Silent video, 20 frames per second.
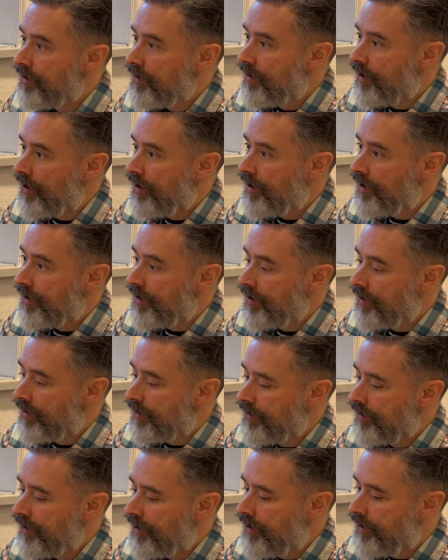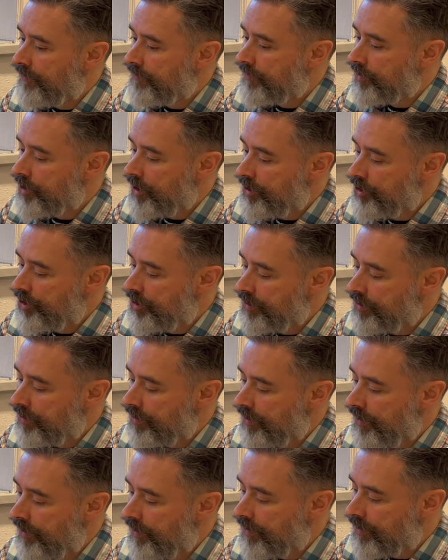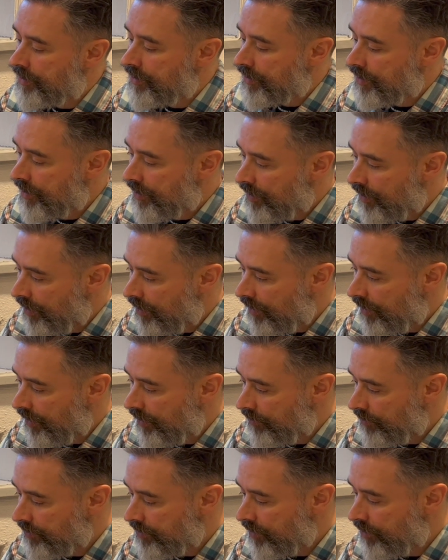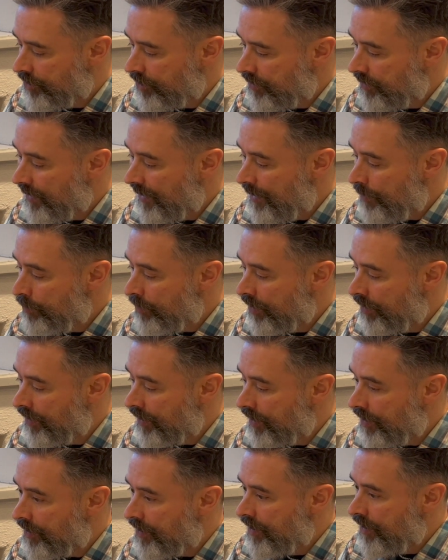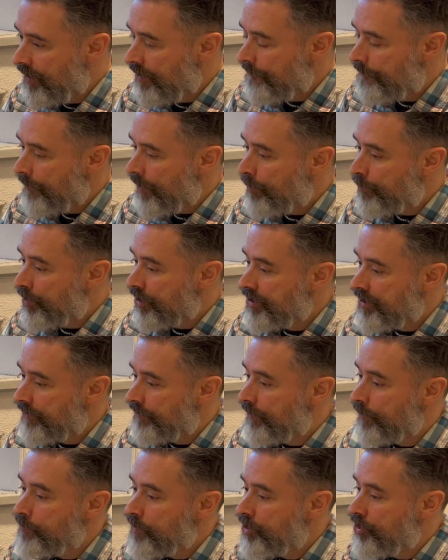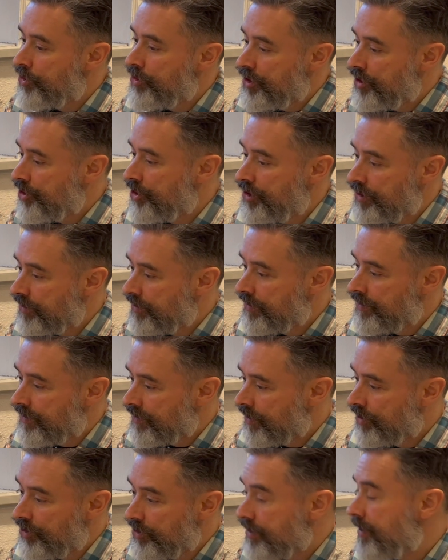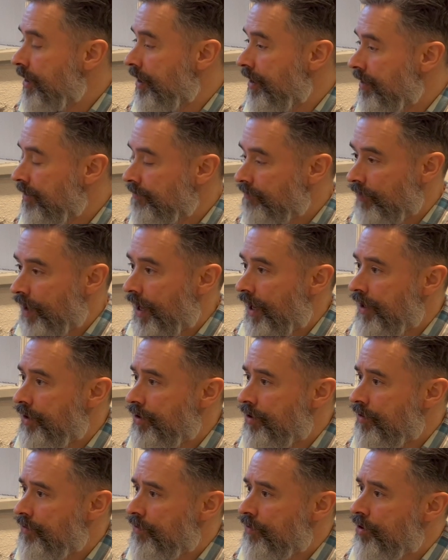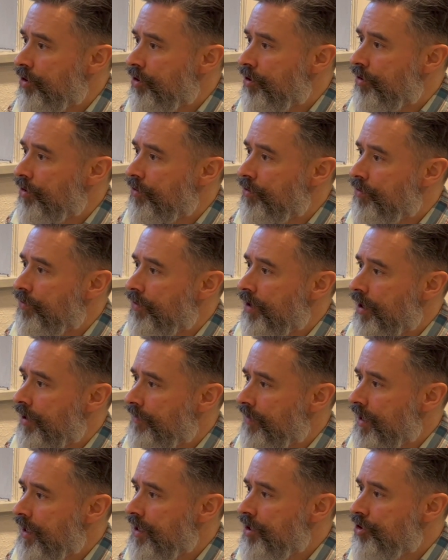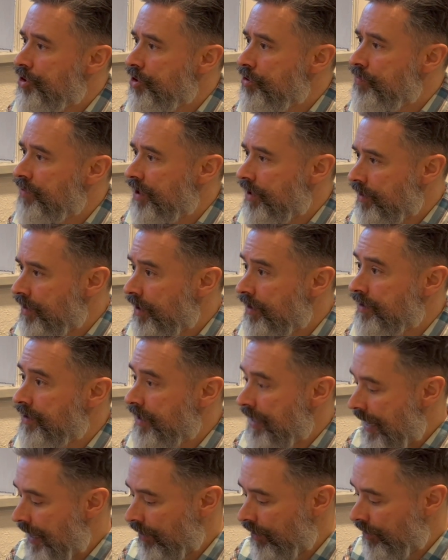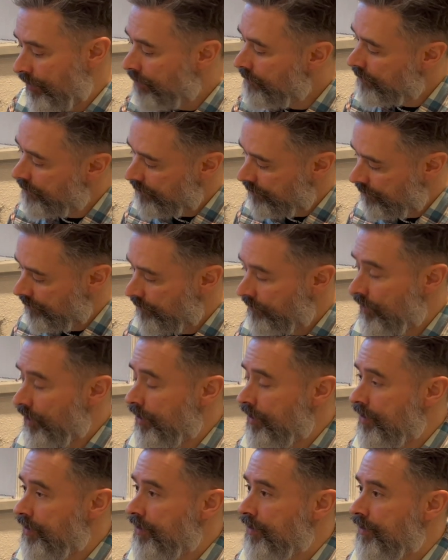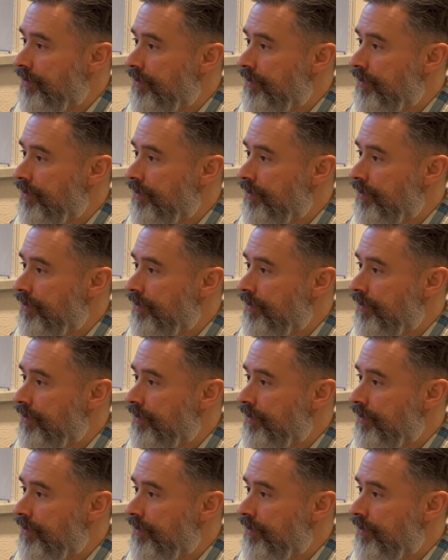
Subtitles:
are of such a kind or such a type that a person from the traditions could say, I don't know of any tomb that does that little figure.